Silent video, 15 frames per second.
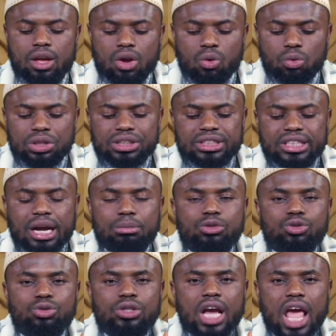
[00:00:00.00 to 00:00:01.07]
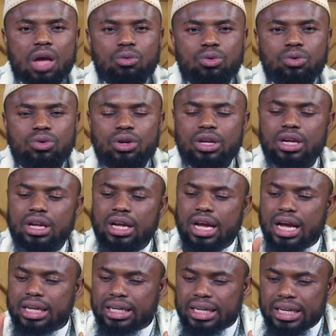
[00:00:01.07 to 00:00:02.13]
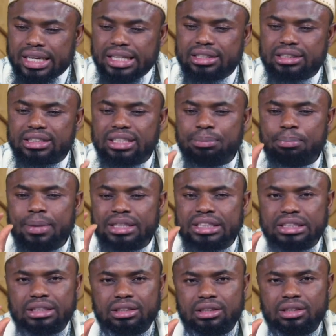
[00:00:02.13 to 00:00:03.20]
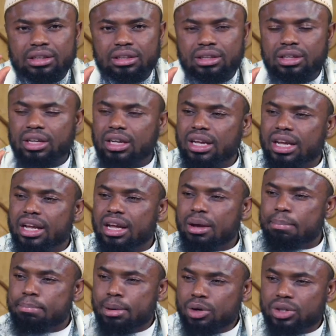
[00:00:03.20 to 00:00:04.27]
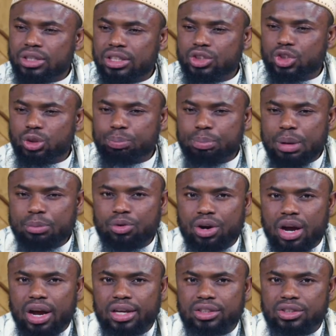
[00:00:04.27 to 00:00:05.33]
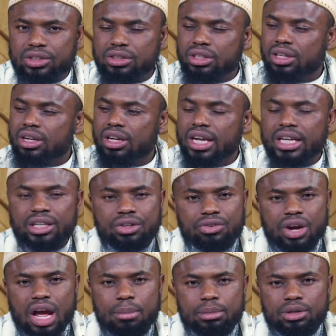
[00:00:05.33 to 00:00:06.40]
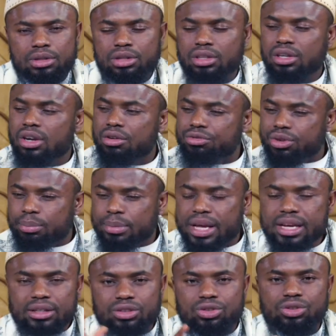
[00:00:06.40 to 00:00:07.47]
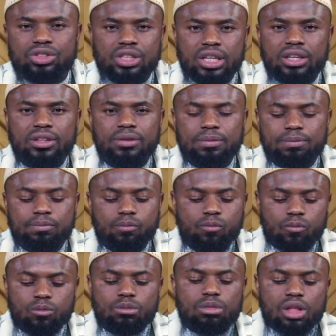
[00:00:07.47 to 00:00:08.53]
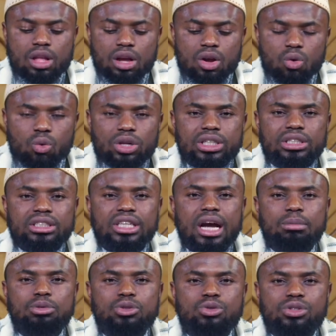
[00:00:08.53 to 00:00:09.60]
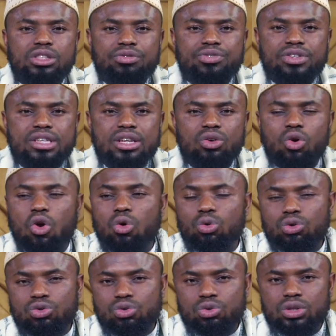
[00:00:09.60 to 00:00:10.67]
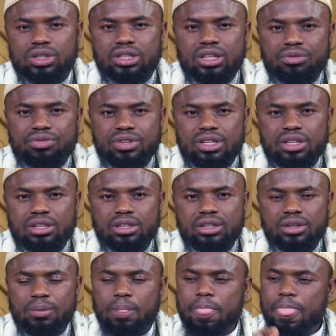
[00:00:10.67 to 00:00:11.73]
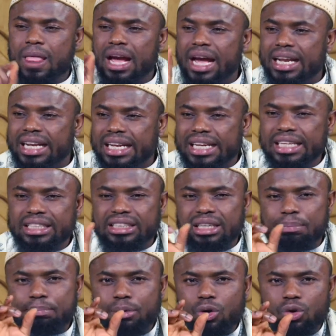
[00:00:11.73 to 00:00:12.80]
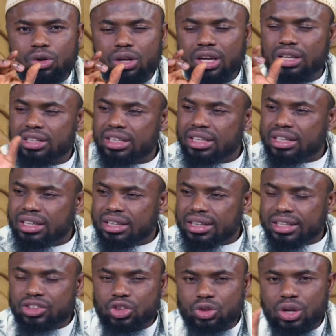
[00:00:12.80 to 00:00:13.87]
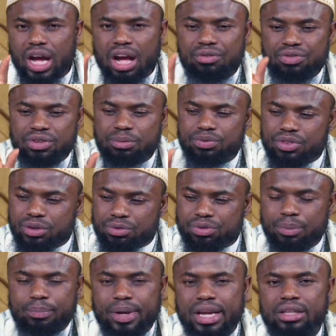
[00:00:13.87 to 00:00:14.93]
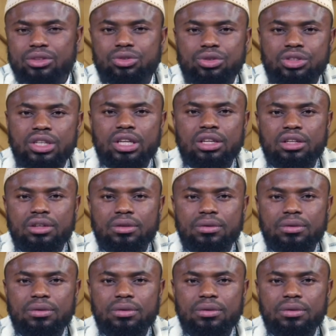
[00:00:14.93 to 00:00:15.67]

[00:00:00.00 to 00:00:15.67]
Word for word: When it comes to nahw, at least a matn, a book that you memorized in grammar from A to Z. When it comes to tafsir or usul tafsir, at least a book that you have something from A to Z.